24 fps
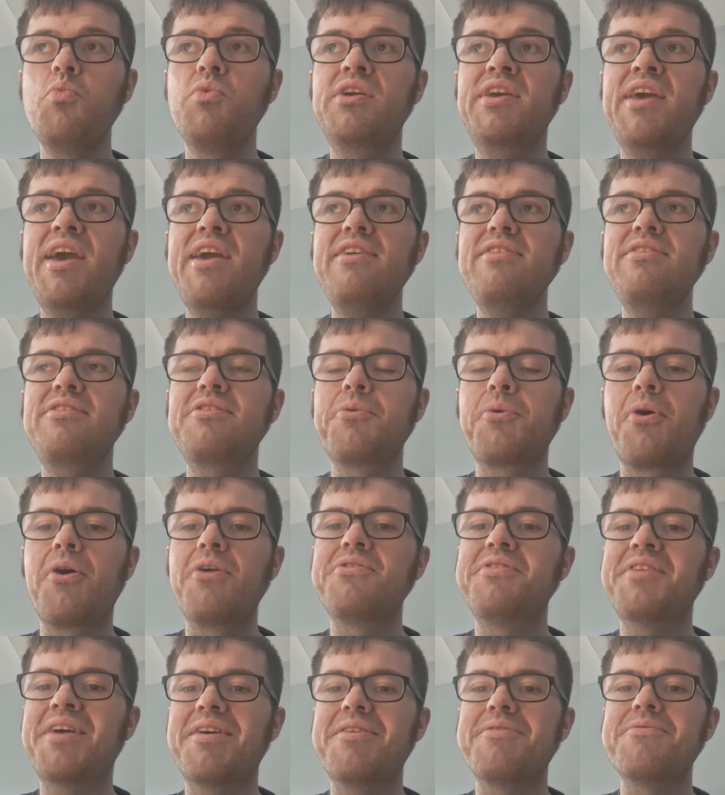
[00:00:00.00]
getting
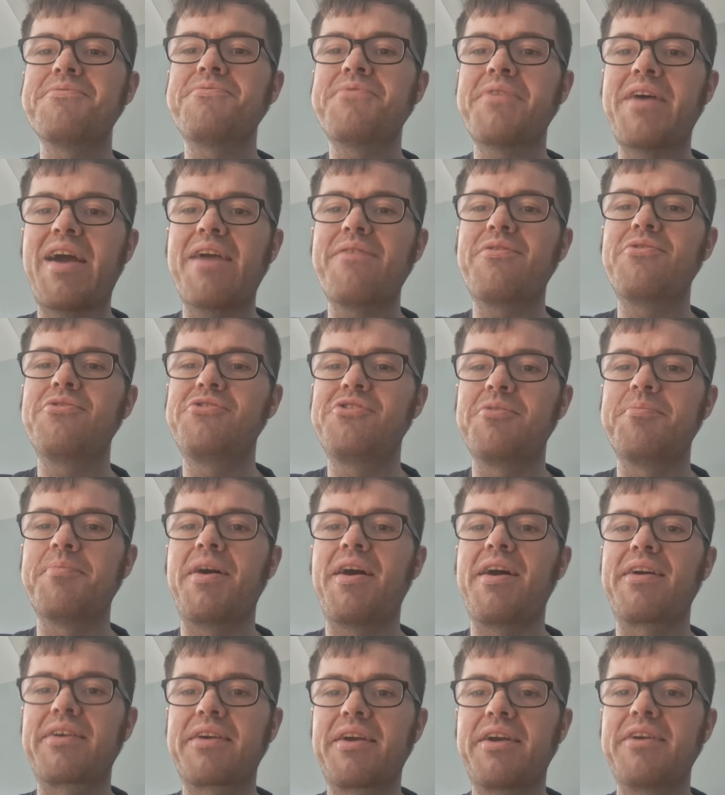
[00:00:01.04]
towards that 500
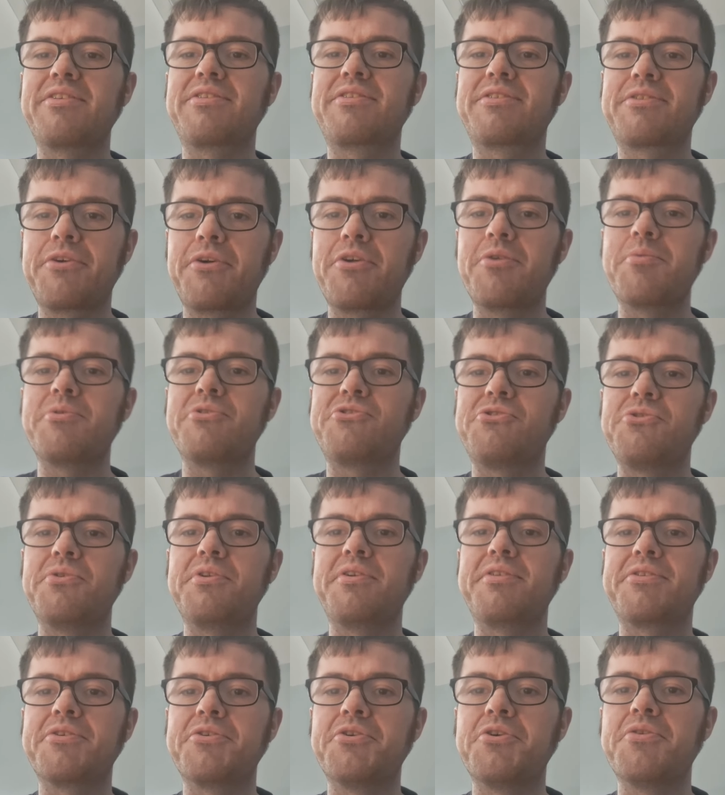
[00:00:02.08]
mark, guys, slowly but
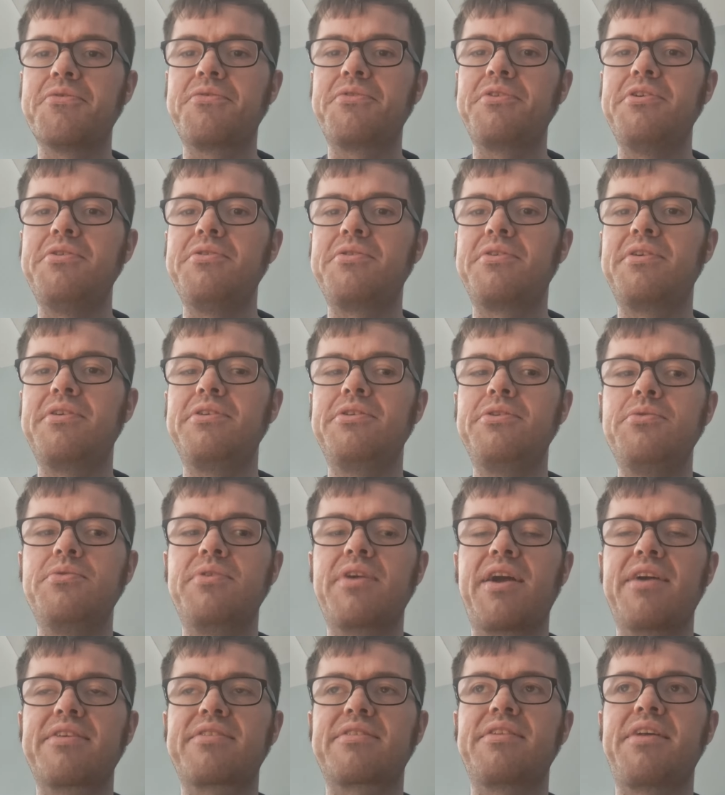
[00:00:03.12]
surely. So hopefully you
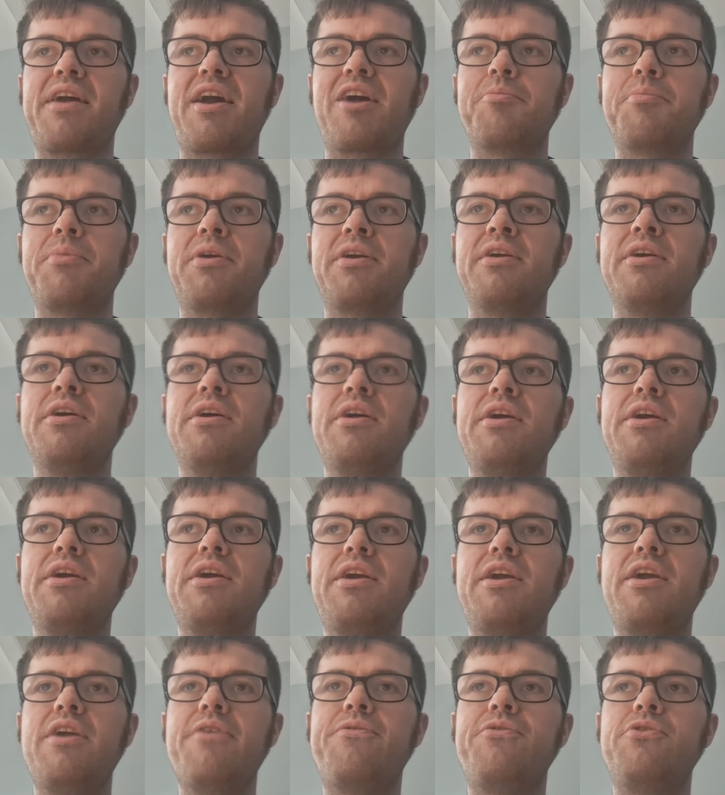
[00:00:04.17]
guys can help me
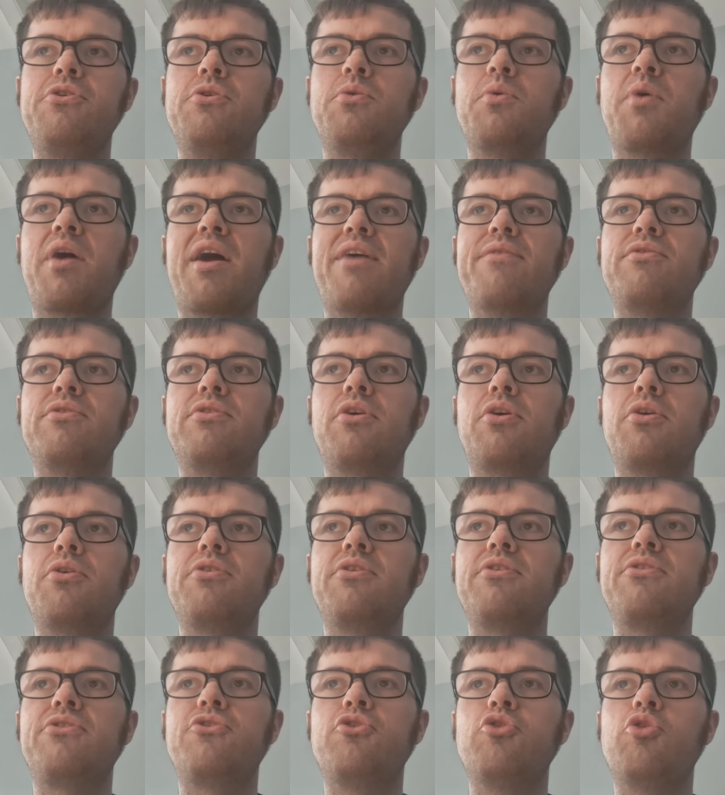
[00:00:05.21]
if you haven't
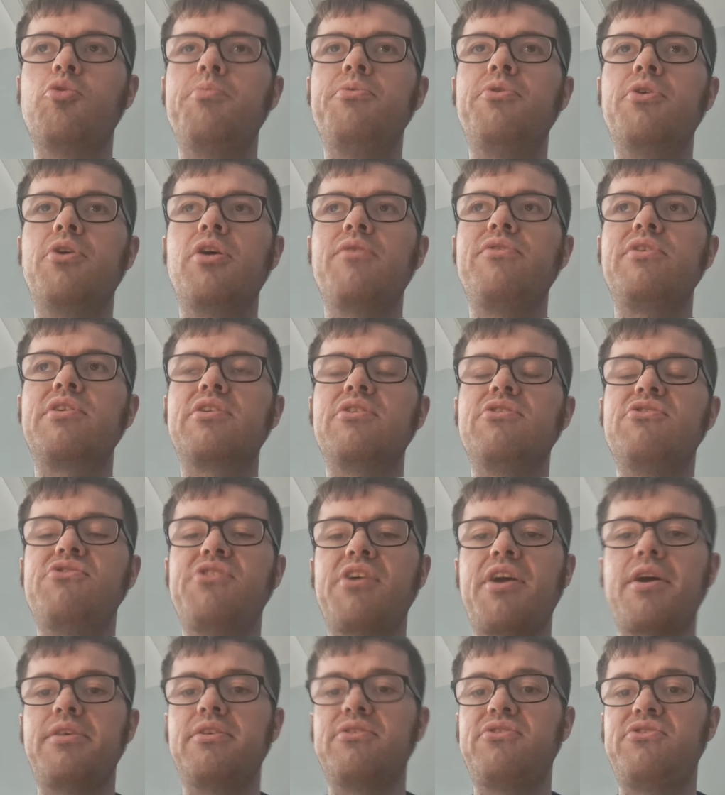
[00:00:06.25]
already subbed, or if you can
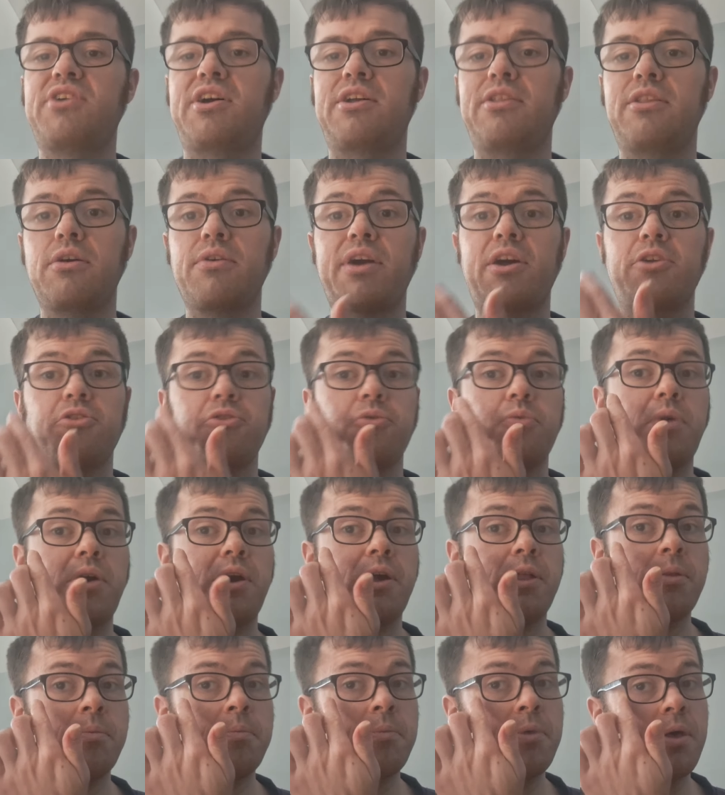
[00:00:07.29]
share the channel around as
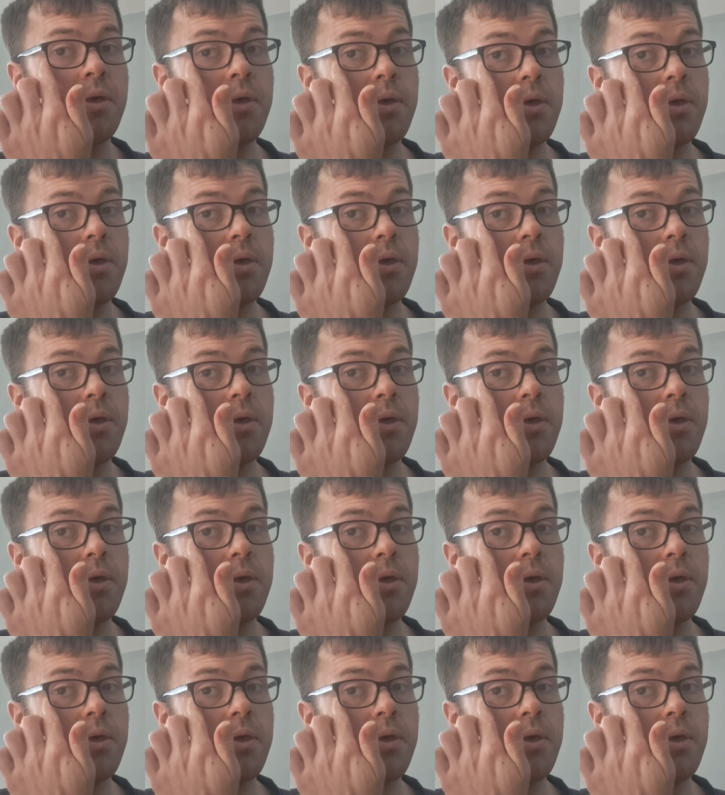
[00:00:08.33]
well.